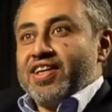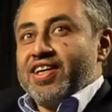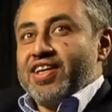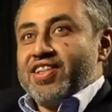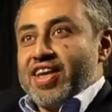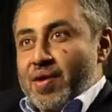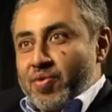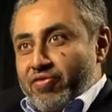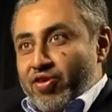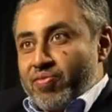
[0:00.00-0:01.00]
They
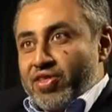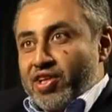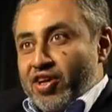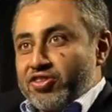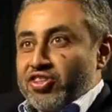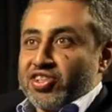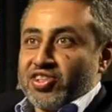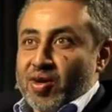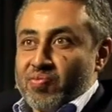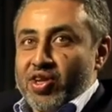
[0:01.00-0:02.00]
happen from the
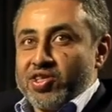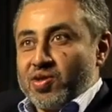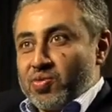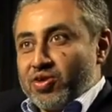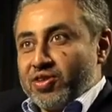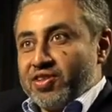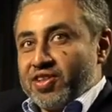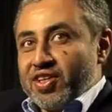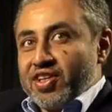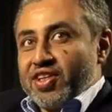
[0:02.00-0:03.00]
largest companies in the world
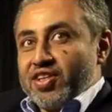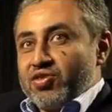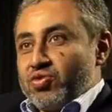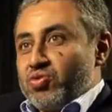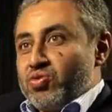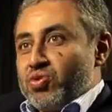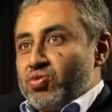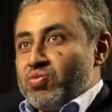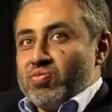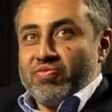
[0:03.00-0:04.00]

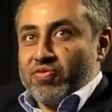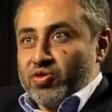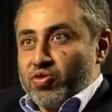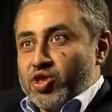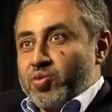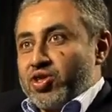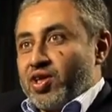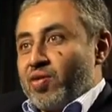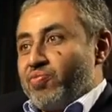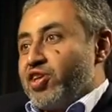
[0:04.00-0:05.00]
to Egyptian
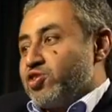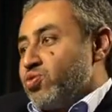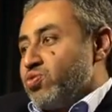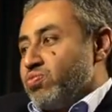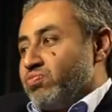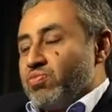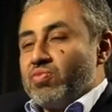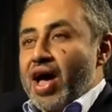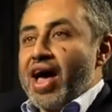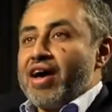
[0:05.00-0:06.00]
companies who
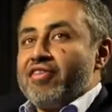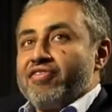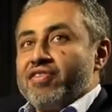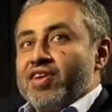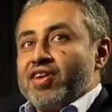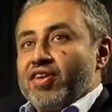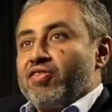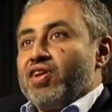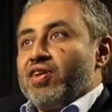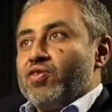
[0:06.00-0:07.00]

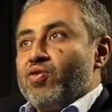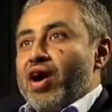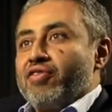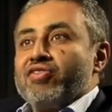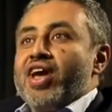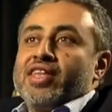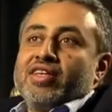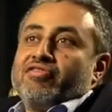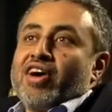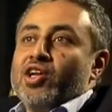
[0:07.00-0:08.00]
have
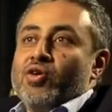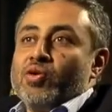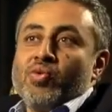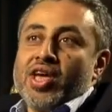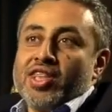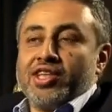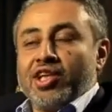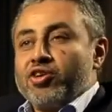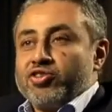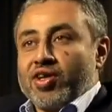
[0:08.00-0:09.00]
created value in a way that the
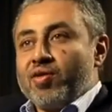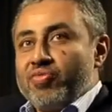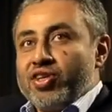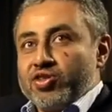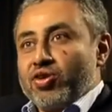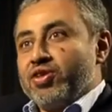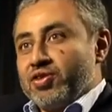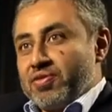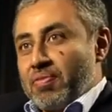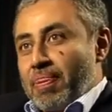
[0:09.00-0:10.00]
larger companies couldn't.